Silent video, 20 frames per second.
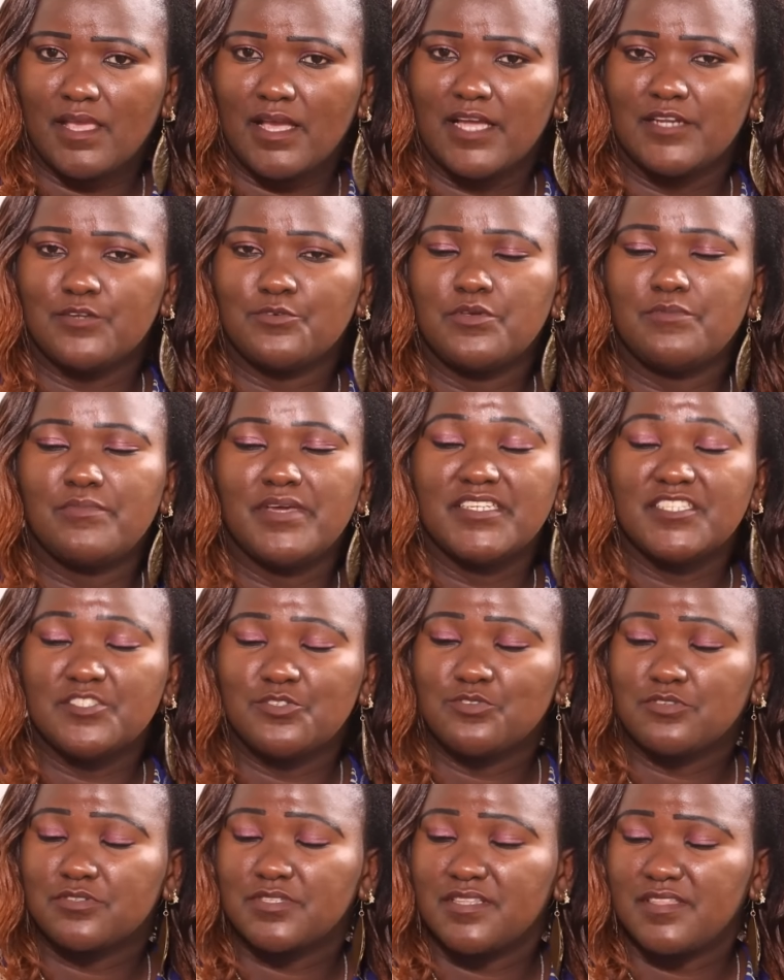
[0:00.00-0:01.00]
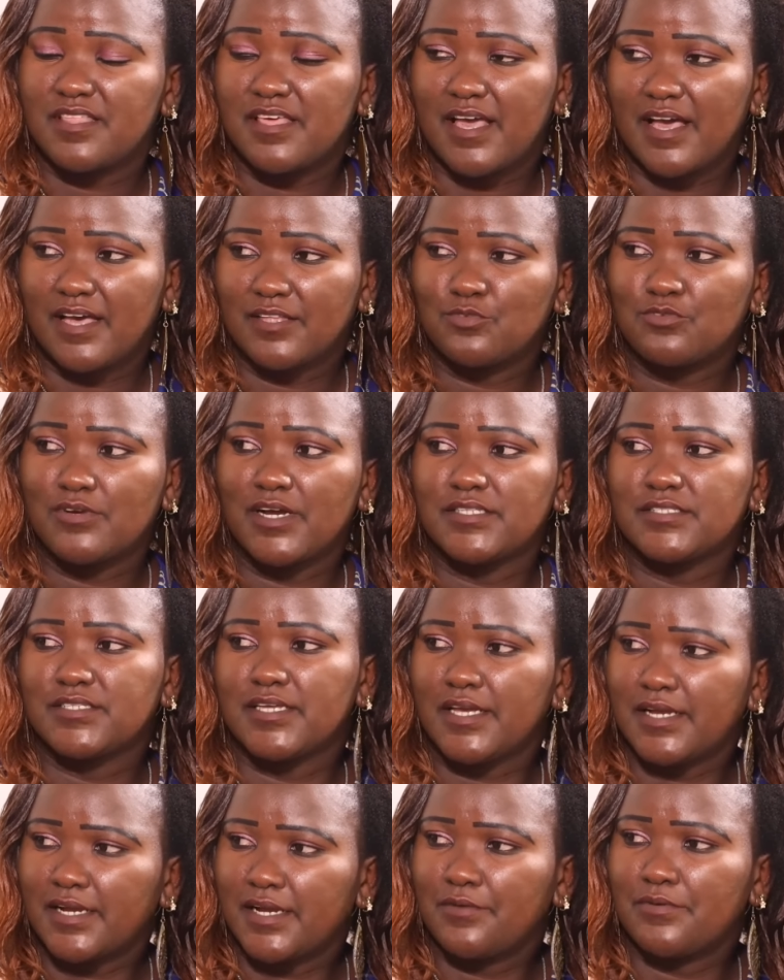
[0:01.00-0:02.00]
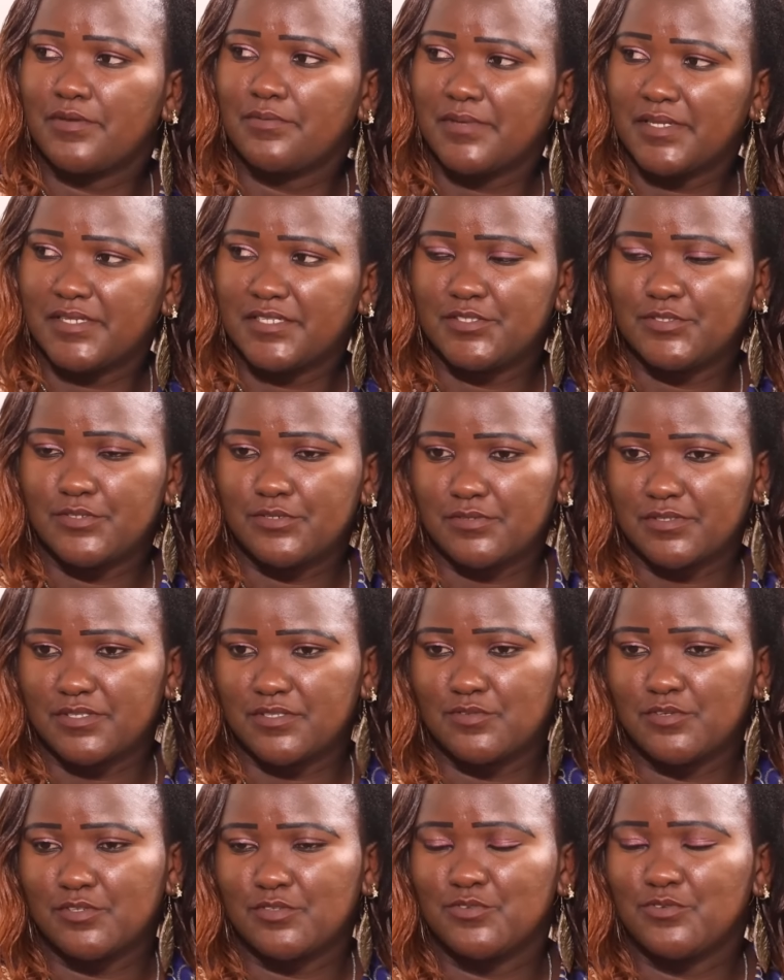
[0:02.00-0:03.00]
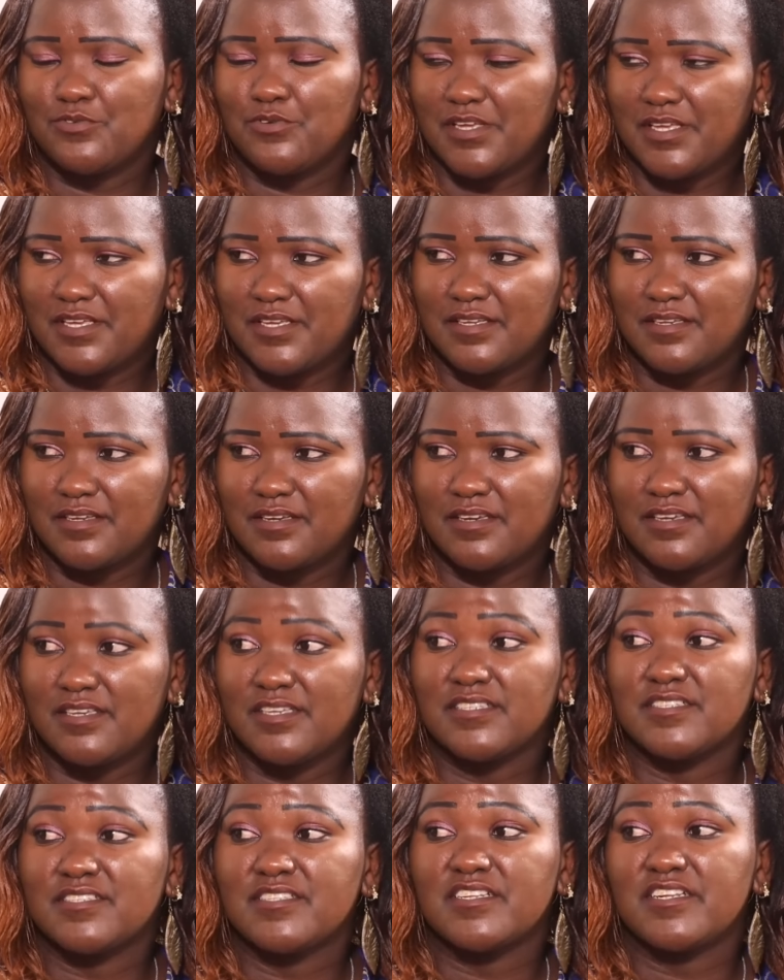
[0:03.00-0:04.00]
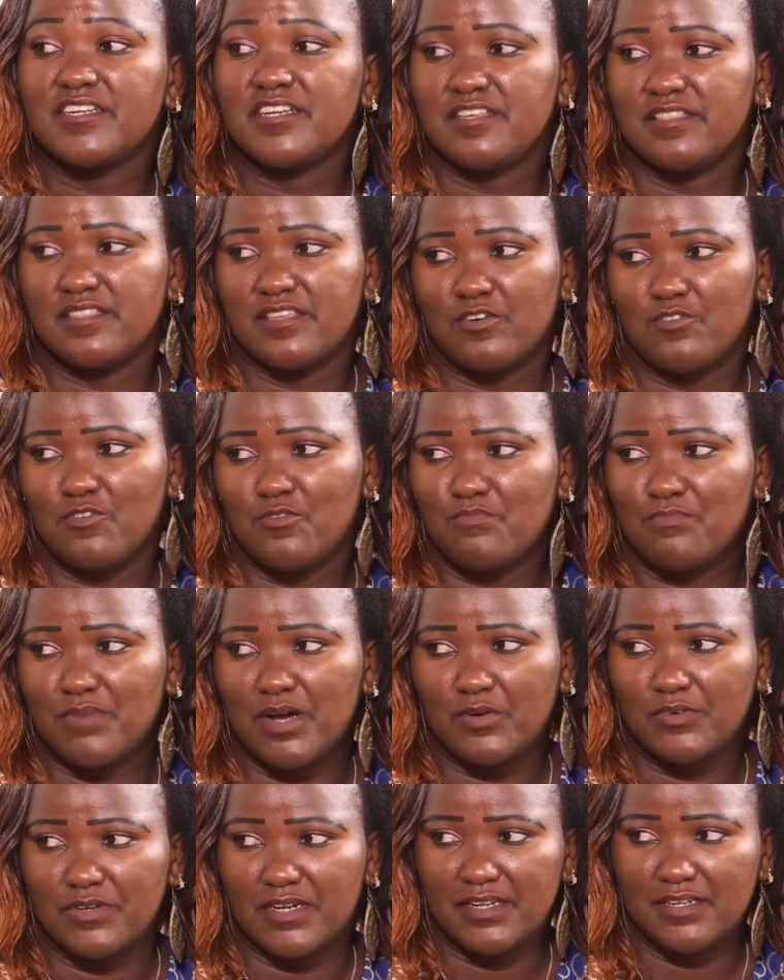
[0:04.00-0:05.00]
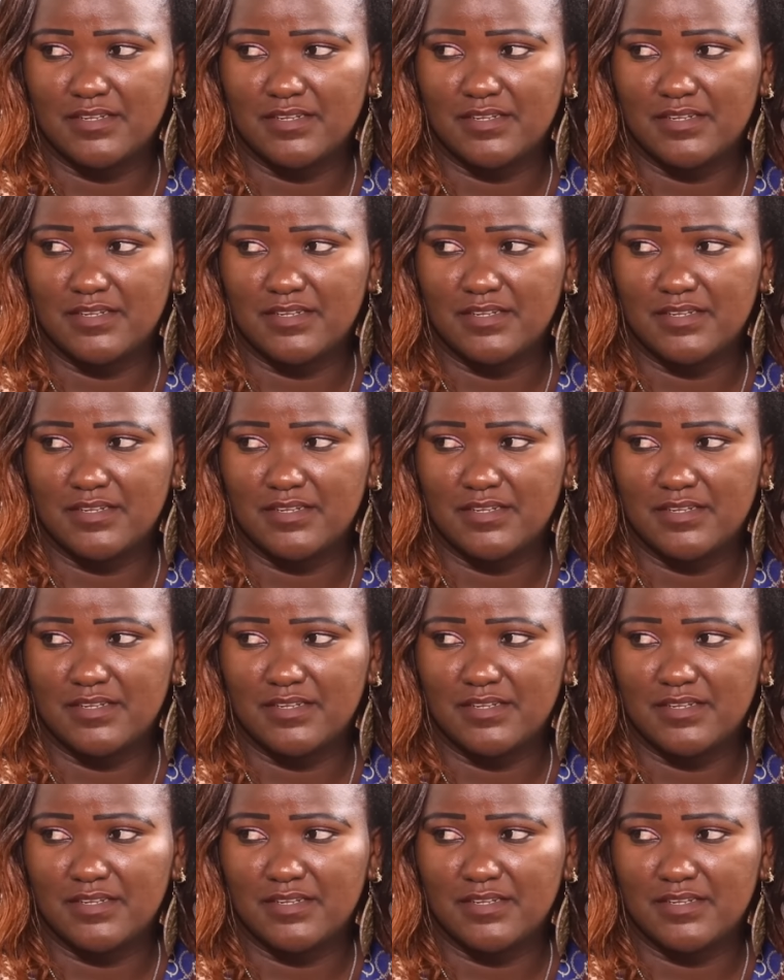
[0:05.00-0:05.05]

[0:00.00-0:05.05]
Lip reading: And we made jokes there. Tukacheka, we made jokes, not knowing he is still in the compound.